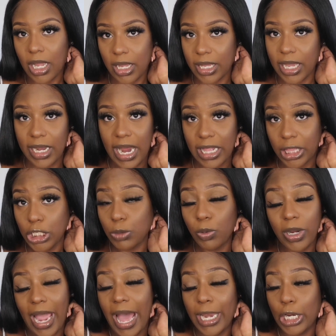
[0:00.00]
again, at this
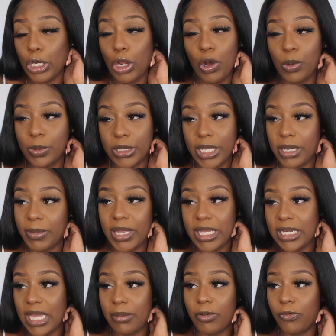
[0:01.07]
point, I didn't know it was going to be
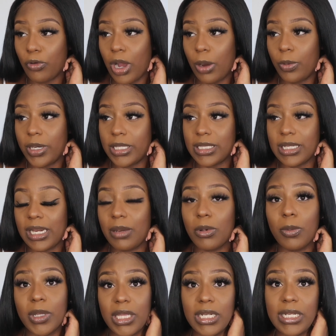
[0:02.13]
the day before I went into
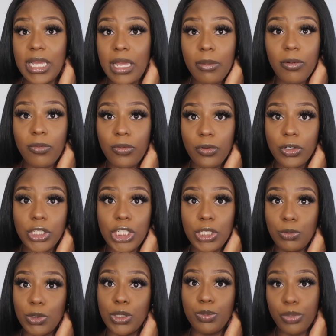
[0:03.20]
labor, but the day before
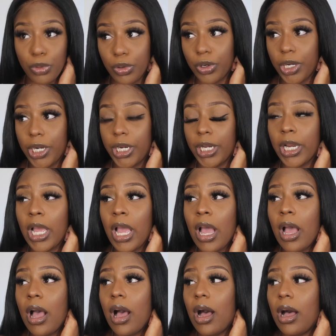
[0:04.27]
she was born
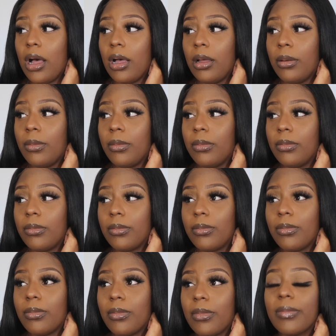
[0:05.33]
um,
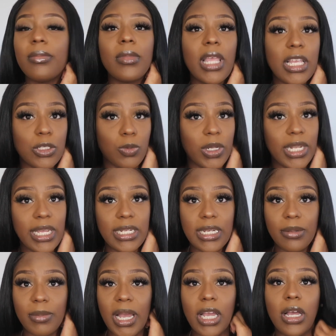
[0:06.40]
is when they
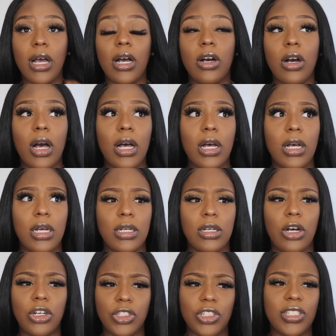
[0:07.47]
did my uh,
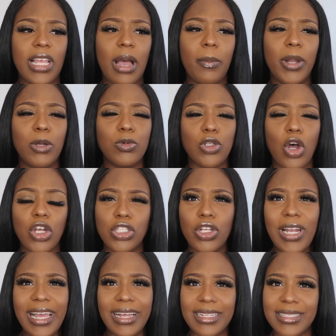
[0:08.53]
ultrasound, but it was
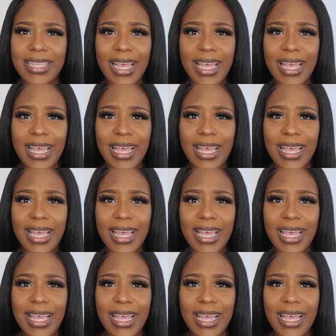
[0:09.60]
also like a